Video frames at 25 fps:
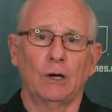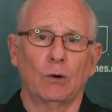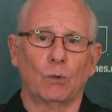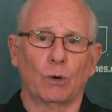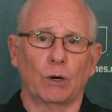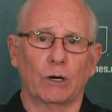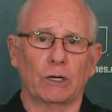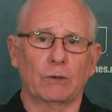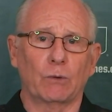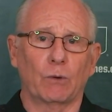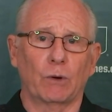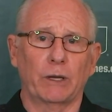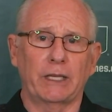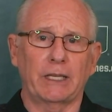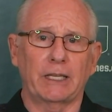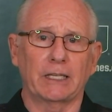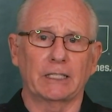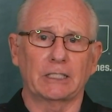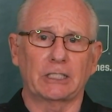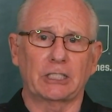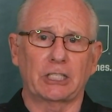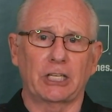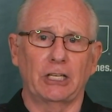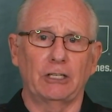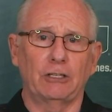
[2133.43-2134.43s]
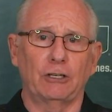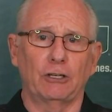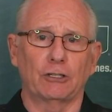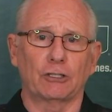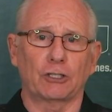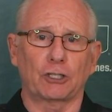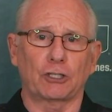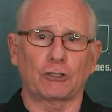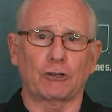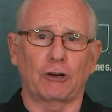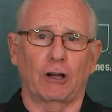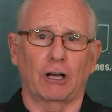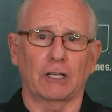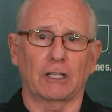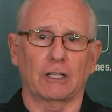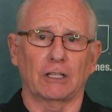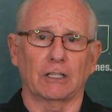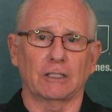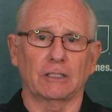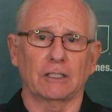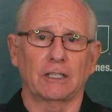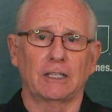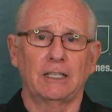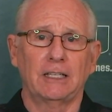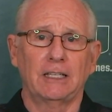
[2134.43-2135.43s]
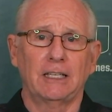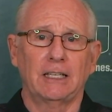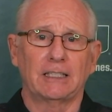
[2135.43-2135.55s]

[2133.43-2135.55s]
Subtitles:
We continue to struggle.